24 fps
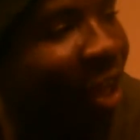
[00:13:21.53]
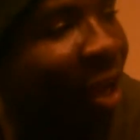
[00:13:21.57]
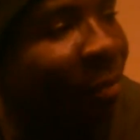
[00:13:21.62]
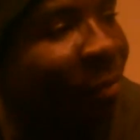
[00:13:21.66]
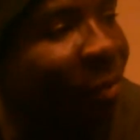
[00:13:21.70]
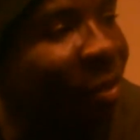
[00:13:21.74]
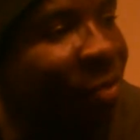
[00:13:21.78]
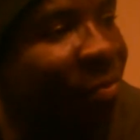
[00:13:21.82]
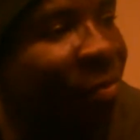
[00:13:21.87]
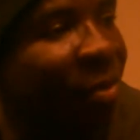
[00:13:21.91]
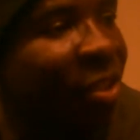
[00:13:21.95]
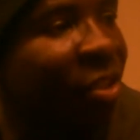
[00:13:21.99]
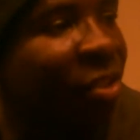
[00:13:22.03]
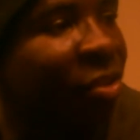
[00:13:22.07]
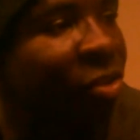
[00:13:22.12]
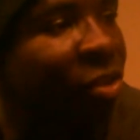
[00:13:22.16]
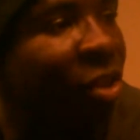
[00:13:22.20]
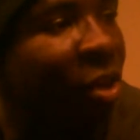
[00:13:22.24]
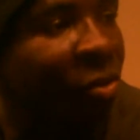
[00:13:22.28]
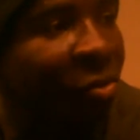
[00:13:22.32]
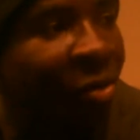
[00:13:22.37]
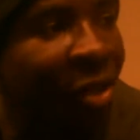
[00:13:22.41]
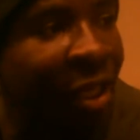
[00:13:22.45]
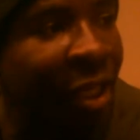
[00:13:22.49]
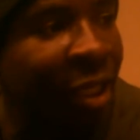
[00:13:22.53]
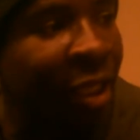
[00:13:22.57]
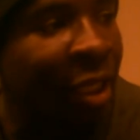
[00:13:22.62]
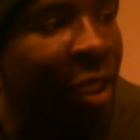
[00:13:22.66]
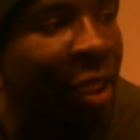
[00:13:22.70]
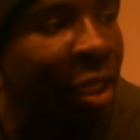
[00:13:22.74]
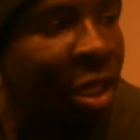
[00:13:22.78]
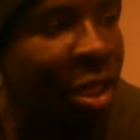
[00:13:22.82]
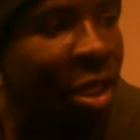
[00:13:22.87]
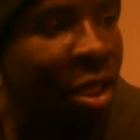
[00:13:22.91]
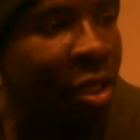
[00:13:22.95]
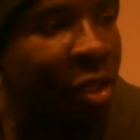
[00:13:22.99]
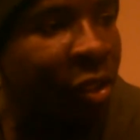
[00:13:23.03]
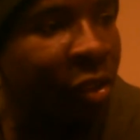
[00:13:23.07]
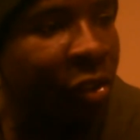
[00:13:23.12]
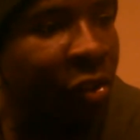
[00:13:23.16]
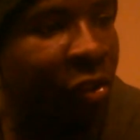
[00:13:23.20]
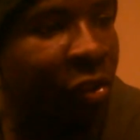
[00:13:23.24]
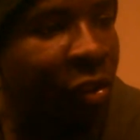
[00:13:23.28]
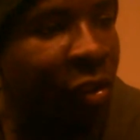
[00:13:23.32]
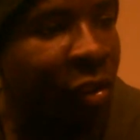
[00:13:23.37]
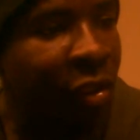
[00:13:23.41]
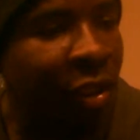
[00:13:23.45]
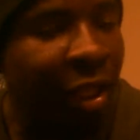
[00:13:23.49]
got me speechless already.
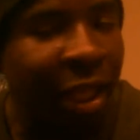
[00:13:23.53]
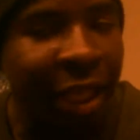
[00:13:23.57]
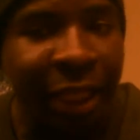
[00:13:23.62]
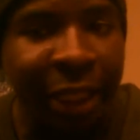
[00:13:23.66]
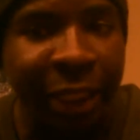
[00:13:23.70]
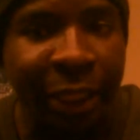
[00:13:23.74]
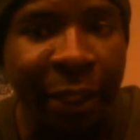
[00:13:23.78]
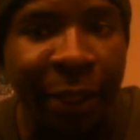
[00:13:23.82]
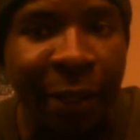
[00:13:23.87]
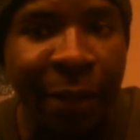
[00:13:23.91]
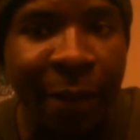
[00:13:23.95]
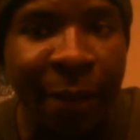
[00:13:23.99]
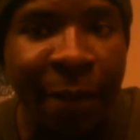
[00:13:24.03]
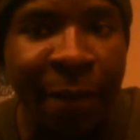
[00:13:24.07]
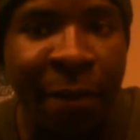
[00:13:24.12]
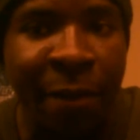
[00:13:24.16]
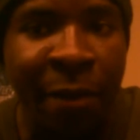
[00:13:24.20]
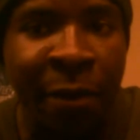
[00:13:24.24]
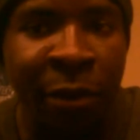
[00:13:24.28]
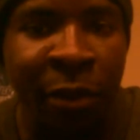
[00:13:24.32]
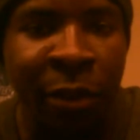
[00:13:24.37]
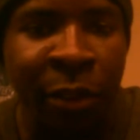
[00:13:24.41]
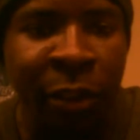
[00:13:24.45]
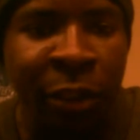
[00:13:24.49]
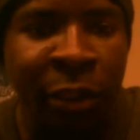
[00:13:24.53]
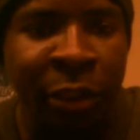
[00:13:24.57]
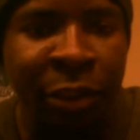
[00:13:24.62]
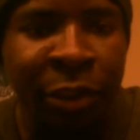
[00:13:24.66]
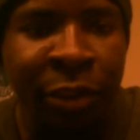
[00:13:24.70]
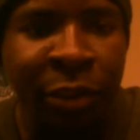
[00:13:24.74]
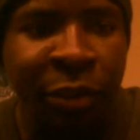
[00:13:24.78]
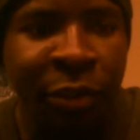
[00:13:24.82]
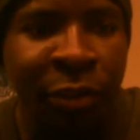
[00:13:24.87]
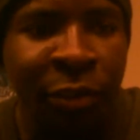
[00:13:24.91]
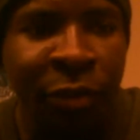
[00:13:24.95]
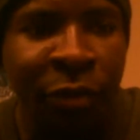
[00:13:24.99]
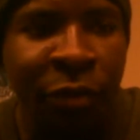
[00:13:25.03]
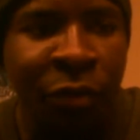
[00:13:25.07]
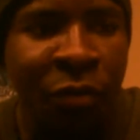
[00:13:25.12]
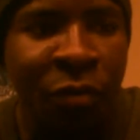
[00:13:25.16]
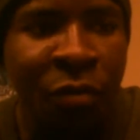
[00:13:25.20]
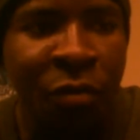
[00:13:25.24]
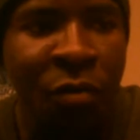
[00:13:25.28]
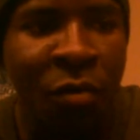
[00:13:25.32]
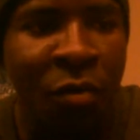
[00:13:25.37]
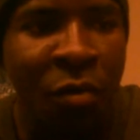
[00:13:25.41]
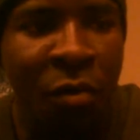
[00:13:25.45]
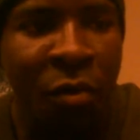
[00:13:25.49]
Like, uh,
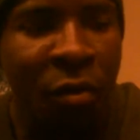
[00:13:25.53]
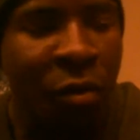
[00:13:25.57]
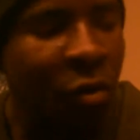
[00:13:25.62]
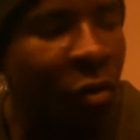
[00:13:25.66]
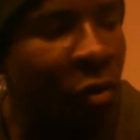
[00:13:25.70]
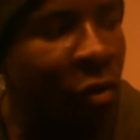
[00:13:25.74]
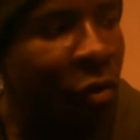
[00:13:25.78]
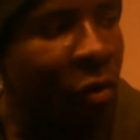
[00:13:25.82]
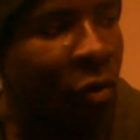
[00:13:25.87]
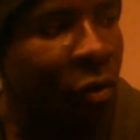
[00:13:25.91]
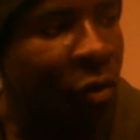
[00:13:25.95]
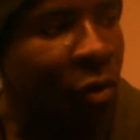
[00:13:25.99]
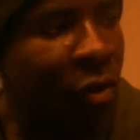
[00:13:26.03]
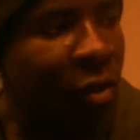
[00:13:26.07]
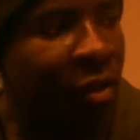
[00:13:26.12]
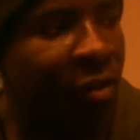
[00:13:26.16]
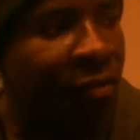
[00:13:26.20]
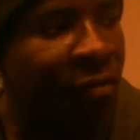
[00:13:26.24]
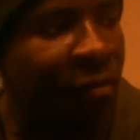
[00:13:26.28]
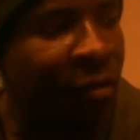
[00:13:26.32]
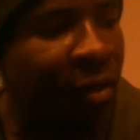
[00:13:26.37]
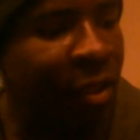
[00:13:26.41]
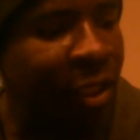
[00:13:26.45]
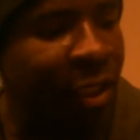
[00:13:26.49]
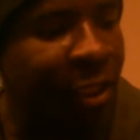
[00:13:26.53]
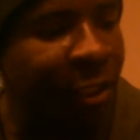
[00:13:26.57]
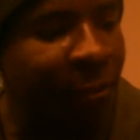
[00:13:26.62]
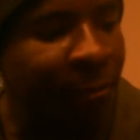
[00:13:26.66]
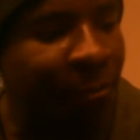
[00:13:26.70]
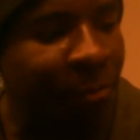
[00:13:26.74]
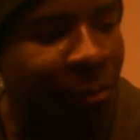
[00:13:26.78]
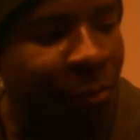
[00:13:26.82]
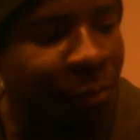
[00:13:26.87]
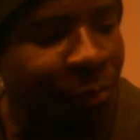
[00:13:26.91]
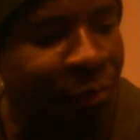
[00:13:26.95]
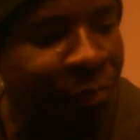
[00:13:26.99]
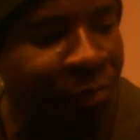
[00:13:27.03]
they fucking.